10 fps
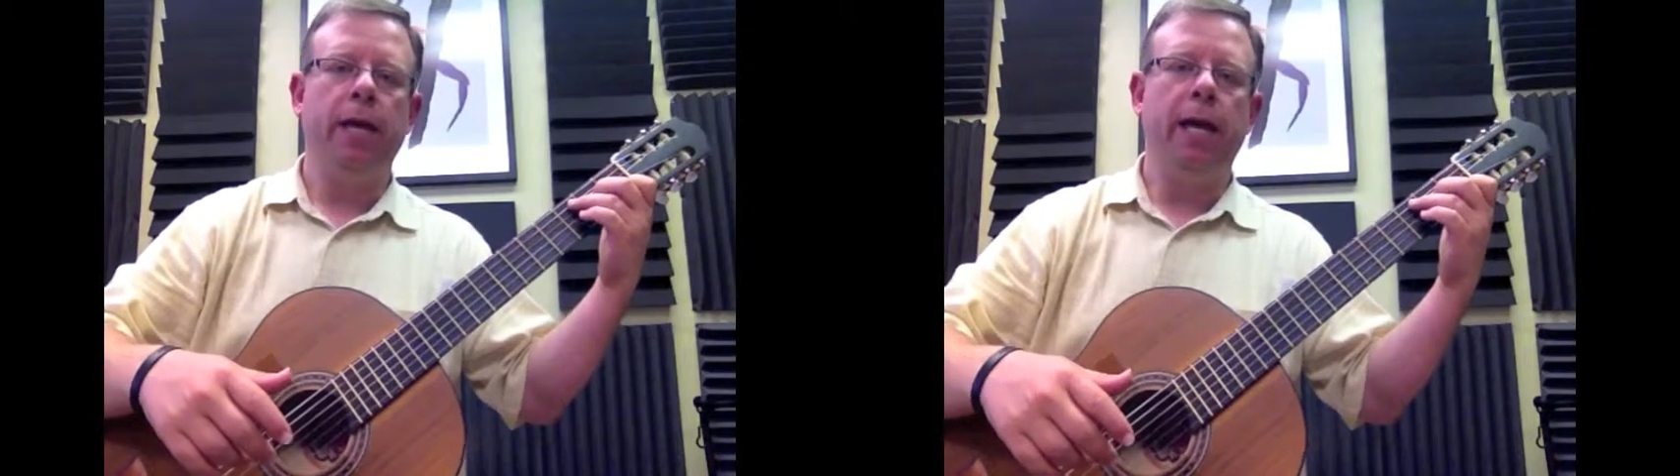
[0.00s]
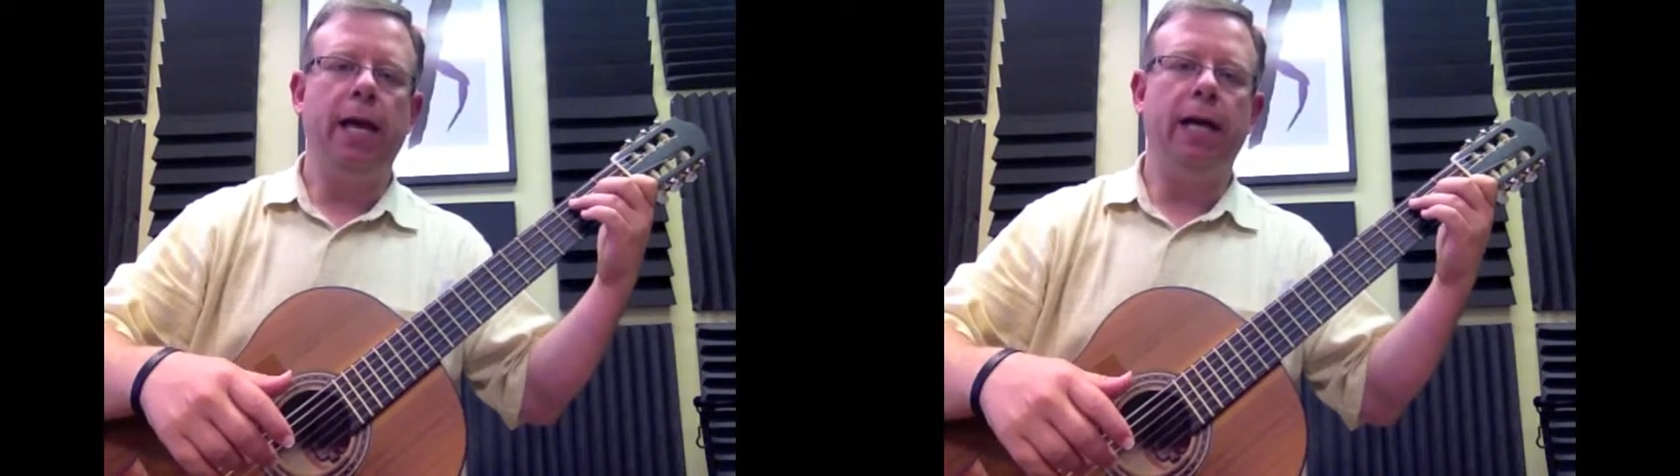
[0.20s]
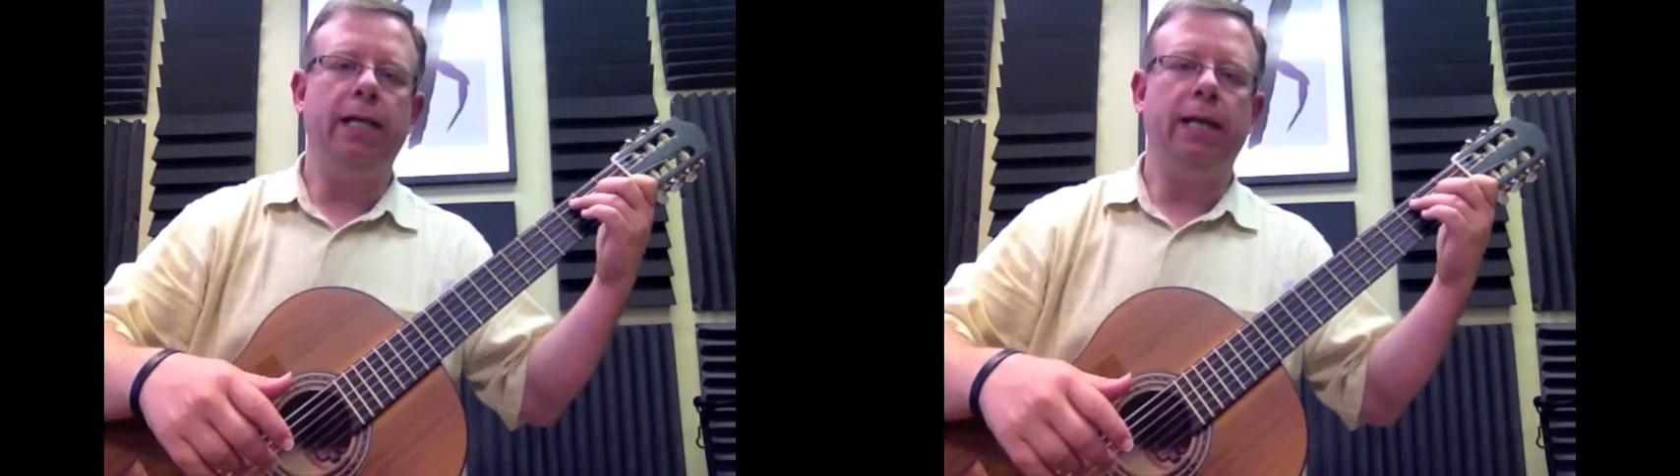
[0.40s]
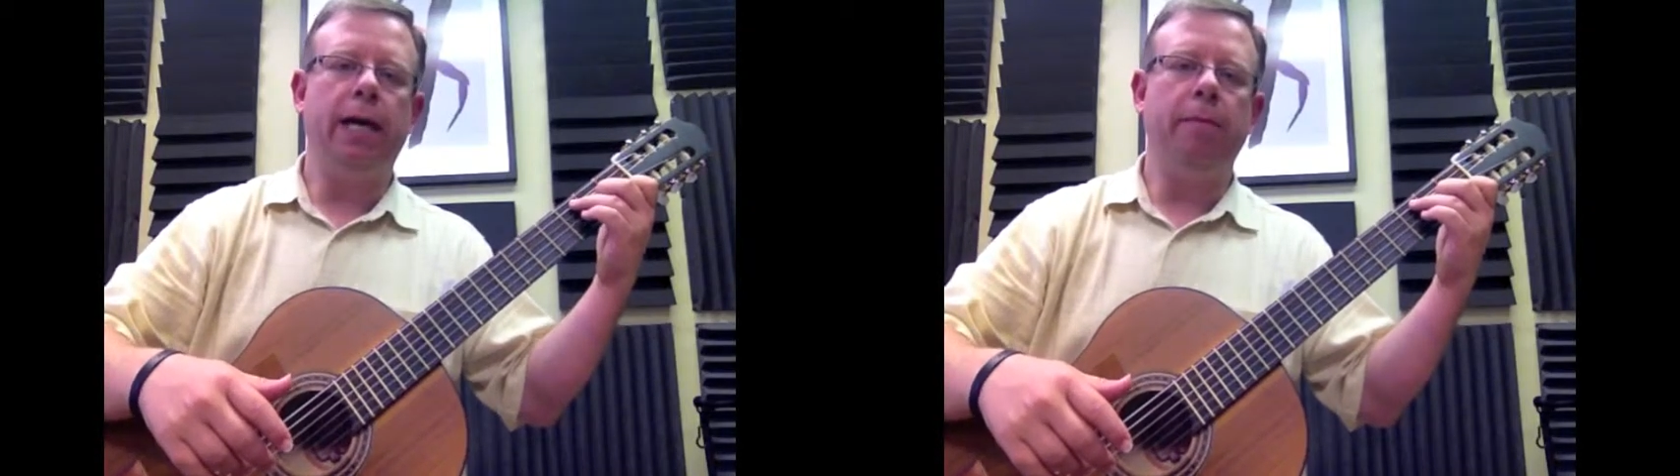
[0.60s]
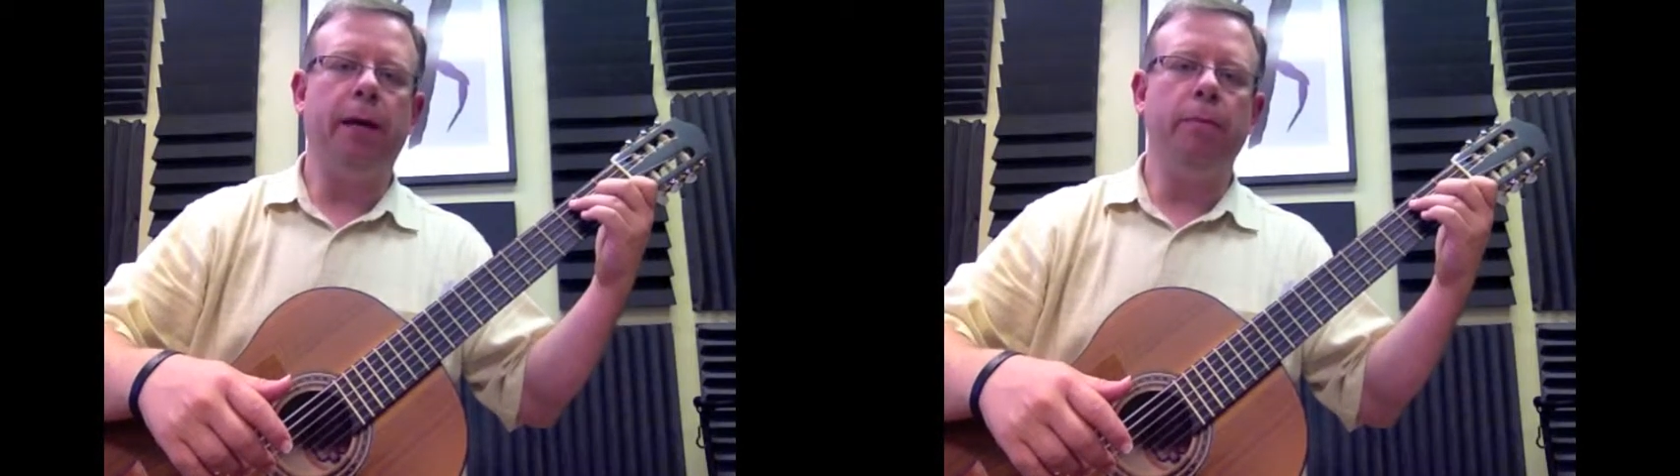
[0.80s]
And
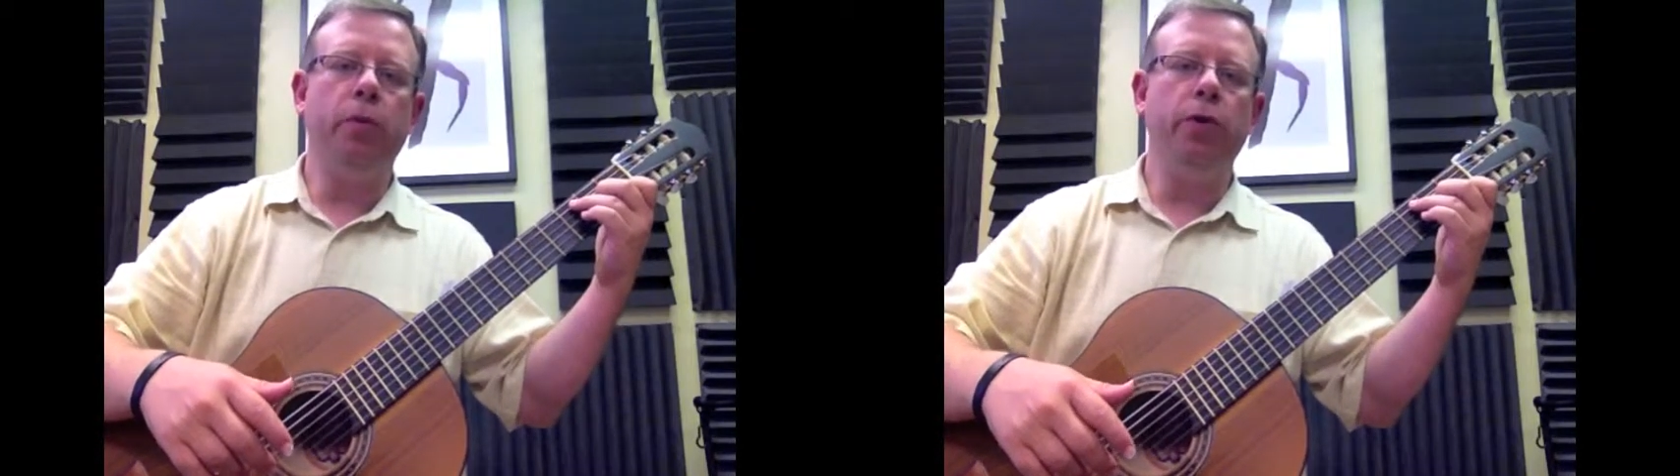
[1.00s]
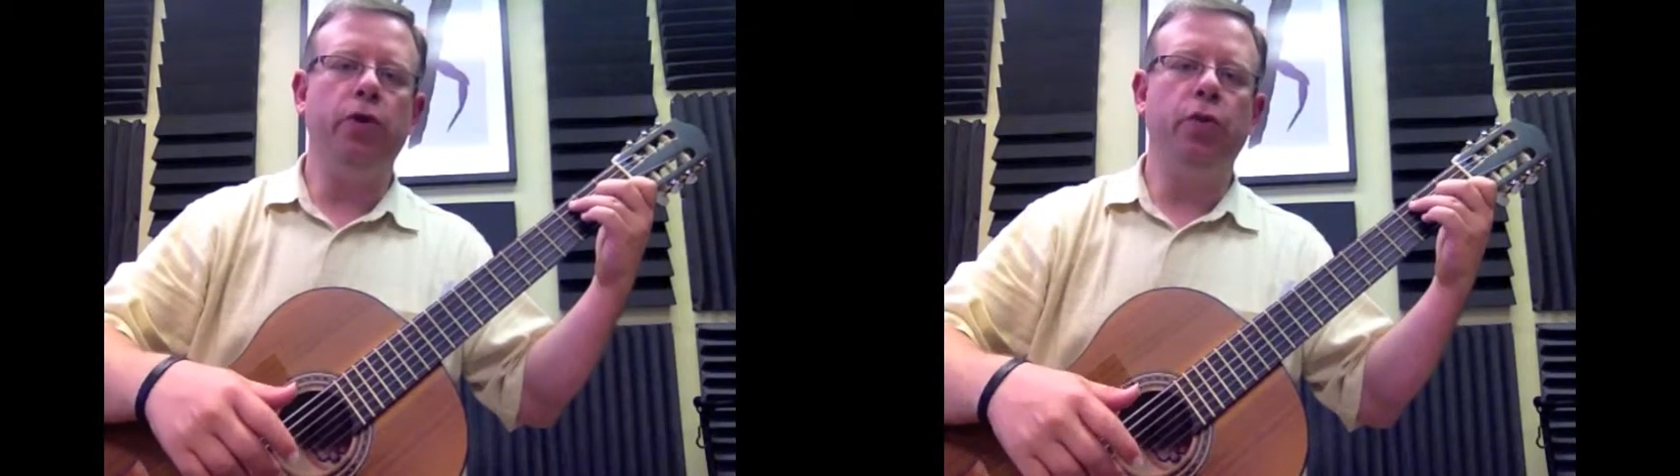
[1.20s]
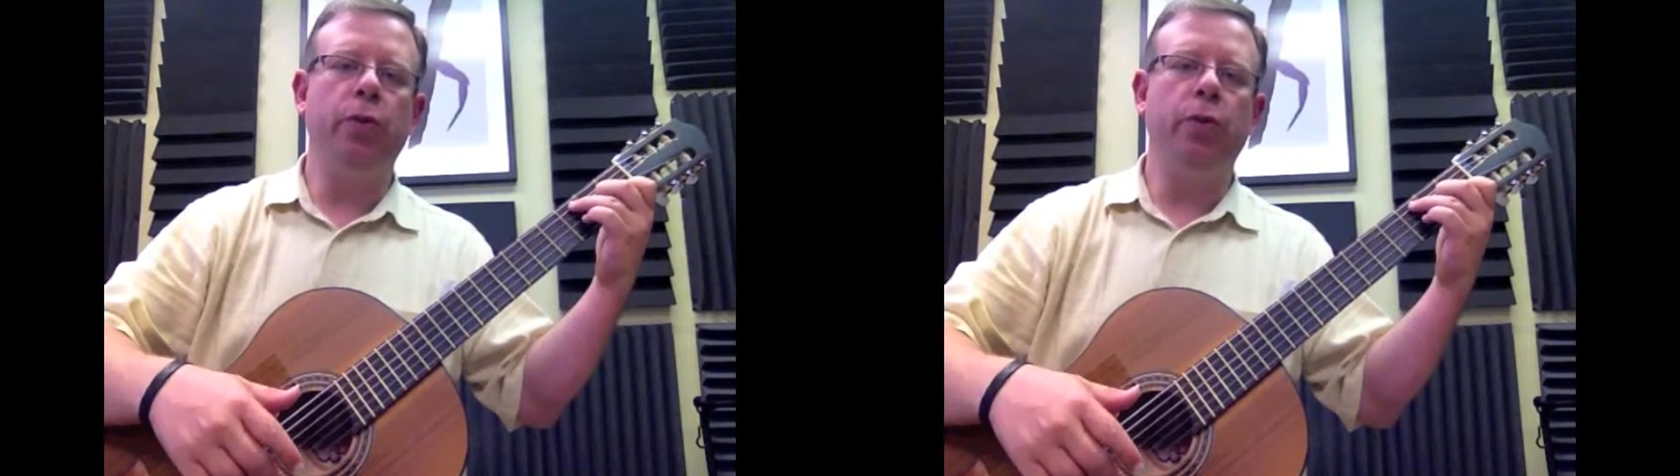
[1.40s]
I'm going to do